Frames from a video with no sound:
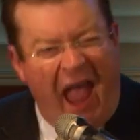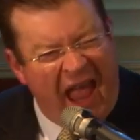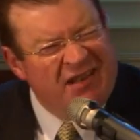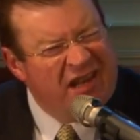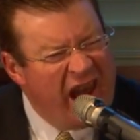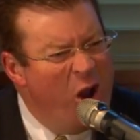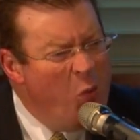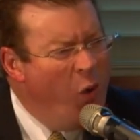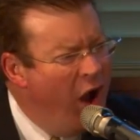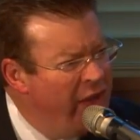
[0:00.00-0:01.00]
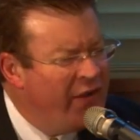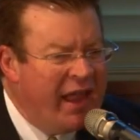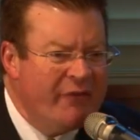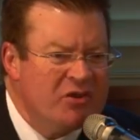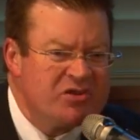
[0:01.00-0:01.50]
And you know why they
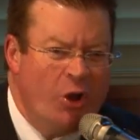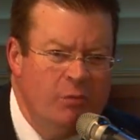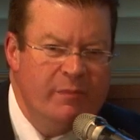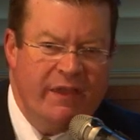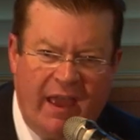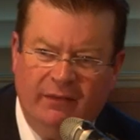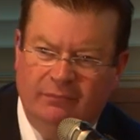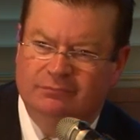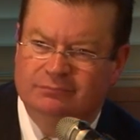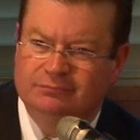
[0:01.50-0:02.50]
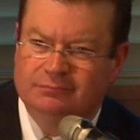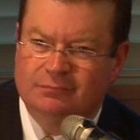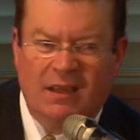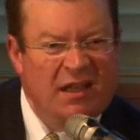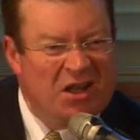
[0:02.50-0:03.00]
haven't told me that?
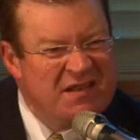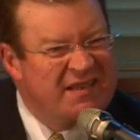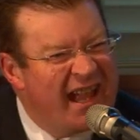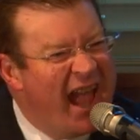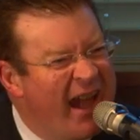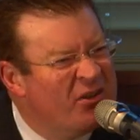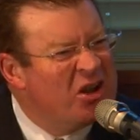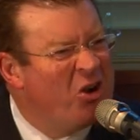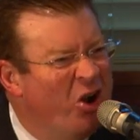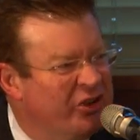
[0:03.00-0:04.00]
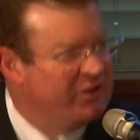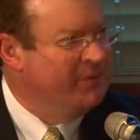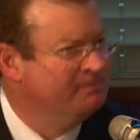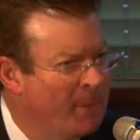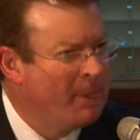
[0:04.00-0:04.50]
Because they haven't got it.
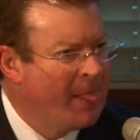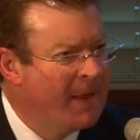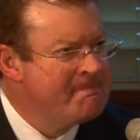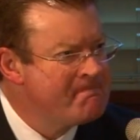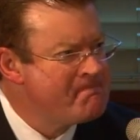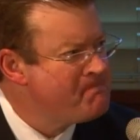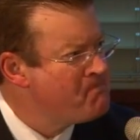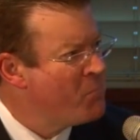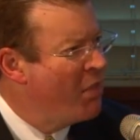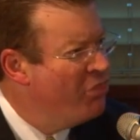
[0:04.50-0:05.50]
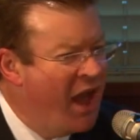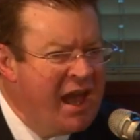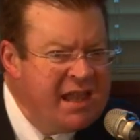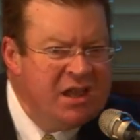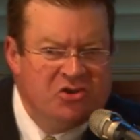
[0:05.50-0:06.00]

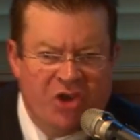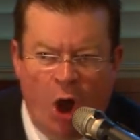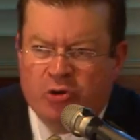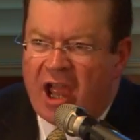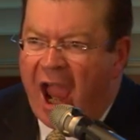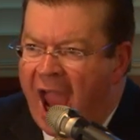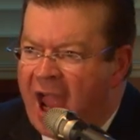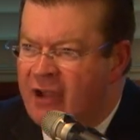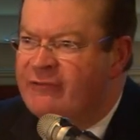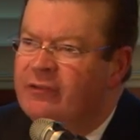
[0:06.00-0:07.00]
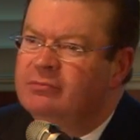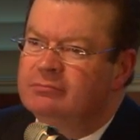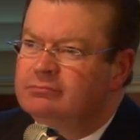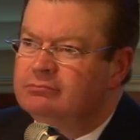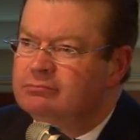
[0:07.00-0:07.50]
They don't have
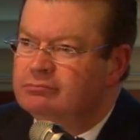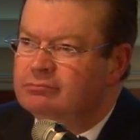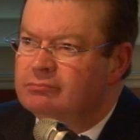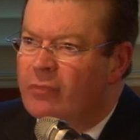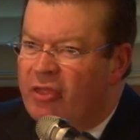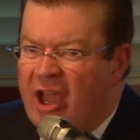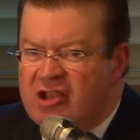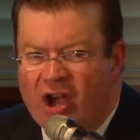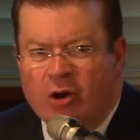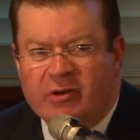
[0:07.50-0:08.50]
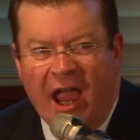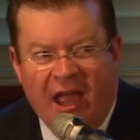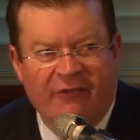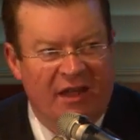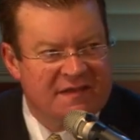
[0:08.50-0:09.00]

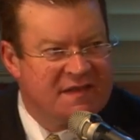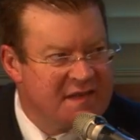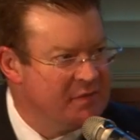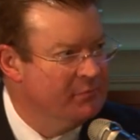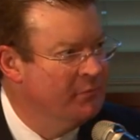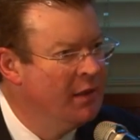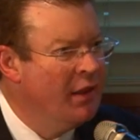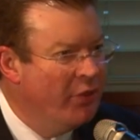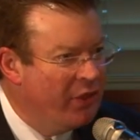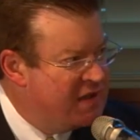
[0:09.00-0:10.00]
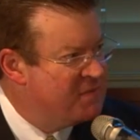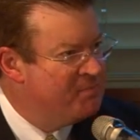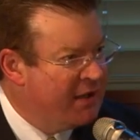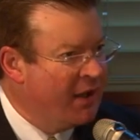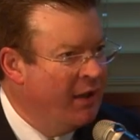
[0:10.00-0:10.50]
a system that is
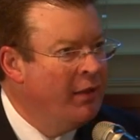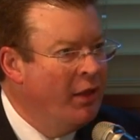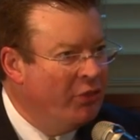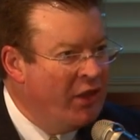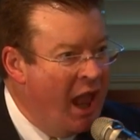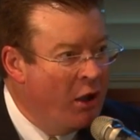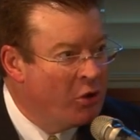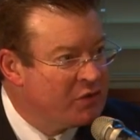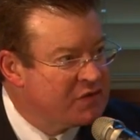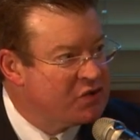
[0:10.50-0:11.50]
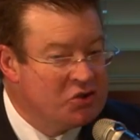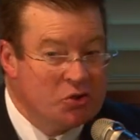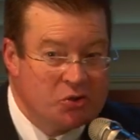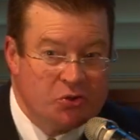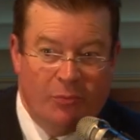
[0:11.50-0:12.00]
better than our
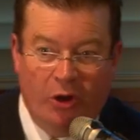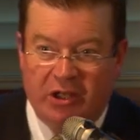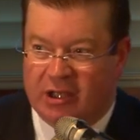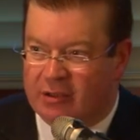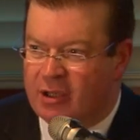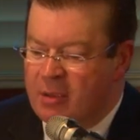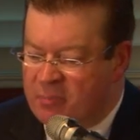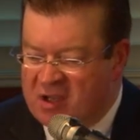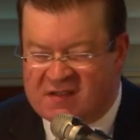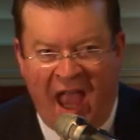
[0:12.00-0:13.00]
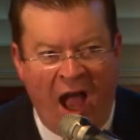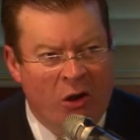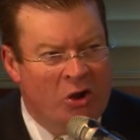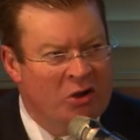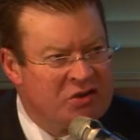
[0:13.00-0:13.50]
constitutional monarchy, because
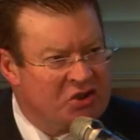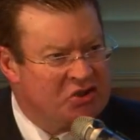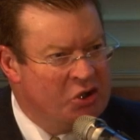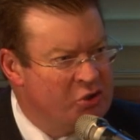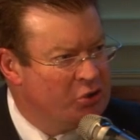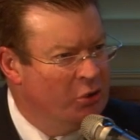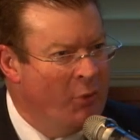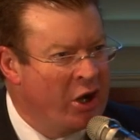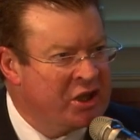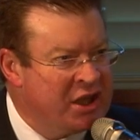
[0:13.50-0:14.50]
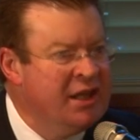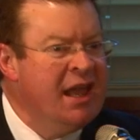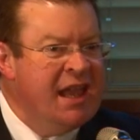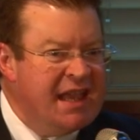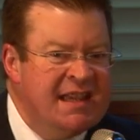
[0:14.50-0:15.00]
our constitutional monarchy
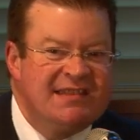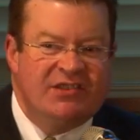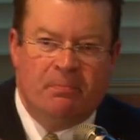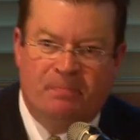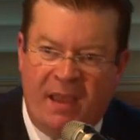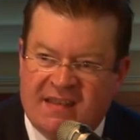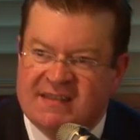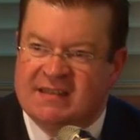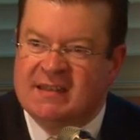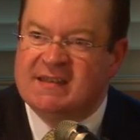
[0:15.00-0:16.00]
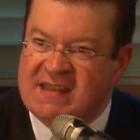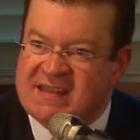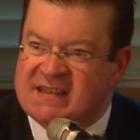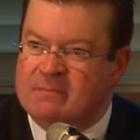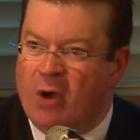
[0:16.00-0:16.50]
is the best
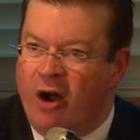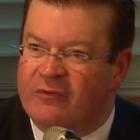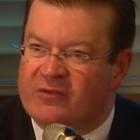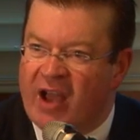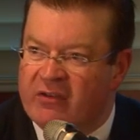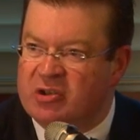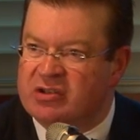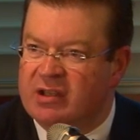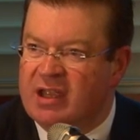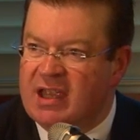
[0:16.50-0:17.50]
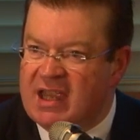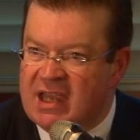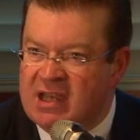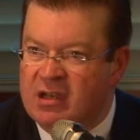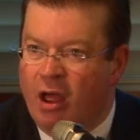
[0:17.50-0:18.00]
system of government
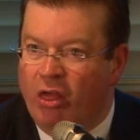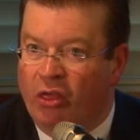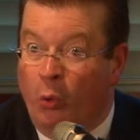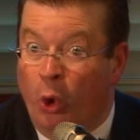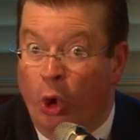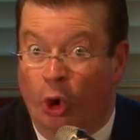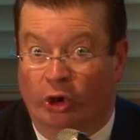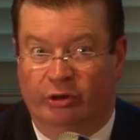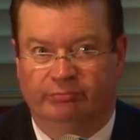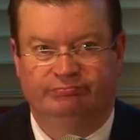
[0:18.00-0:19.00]
in the world,